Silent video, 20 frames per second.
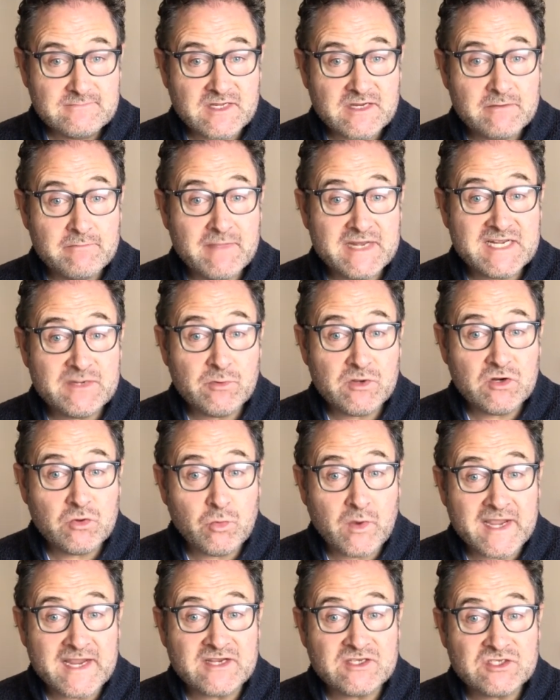Many will
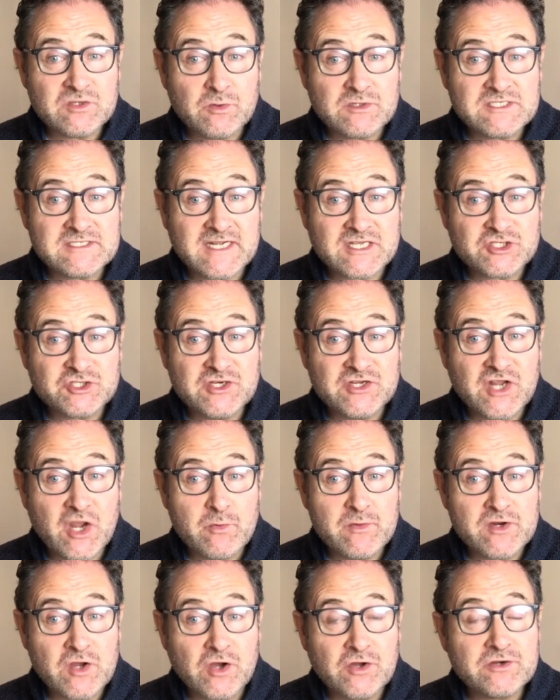awake to what is actually
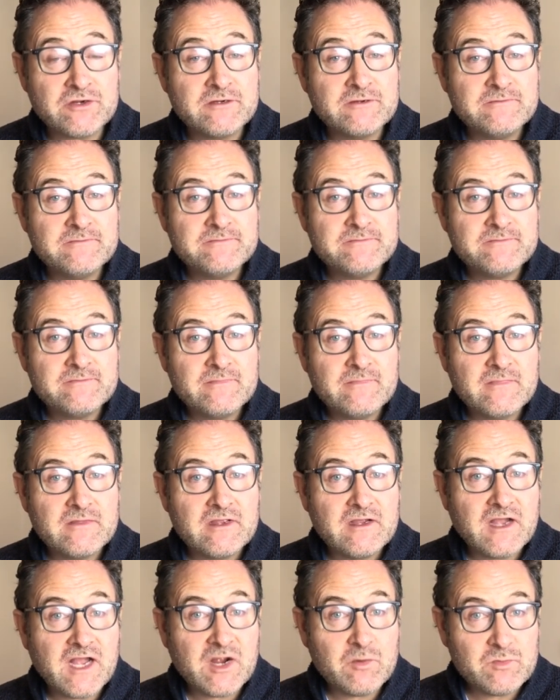going on
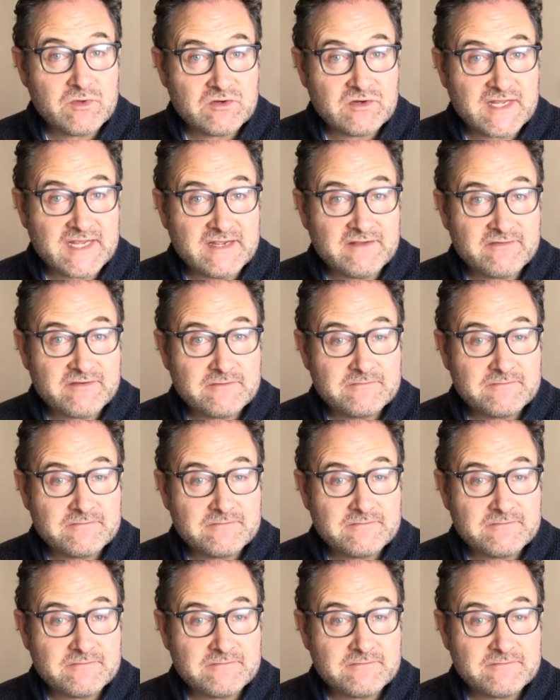and will leave.